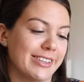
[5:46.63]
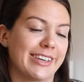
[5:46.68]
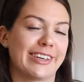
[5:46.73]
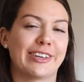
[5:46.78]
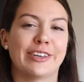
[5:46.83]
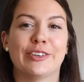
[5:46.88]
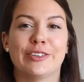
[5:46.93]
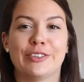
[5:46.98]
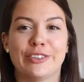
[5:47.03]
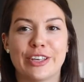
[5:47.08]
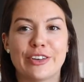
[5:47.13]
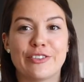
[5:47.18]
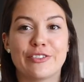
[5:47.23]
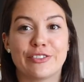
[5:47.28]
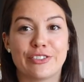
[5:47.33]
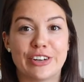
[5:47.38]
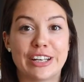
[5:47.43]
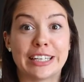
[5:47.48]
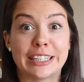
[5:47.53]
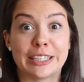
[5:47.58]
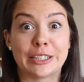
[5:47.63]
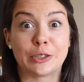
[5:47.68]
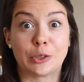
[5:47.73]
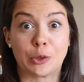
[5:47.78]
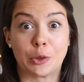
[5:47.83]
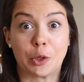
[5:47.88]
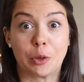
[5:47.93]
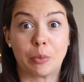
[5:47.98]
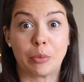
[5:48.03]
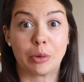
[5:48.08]
Like it's freaking
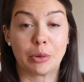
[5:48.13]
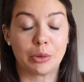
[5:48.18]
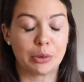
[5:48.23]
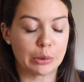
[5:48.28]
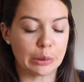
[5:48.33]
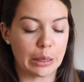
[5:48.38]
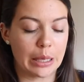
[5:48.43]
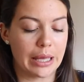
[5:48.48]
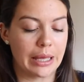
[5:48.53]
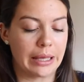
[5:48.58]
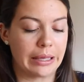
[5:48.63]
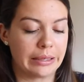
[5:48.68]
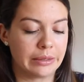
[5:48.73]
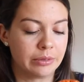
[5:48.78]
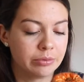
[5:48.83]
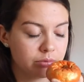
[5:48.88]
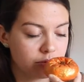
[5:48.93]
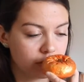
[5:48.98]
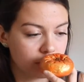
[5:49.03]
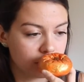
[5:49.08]
adorable and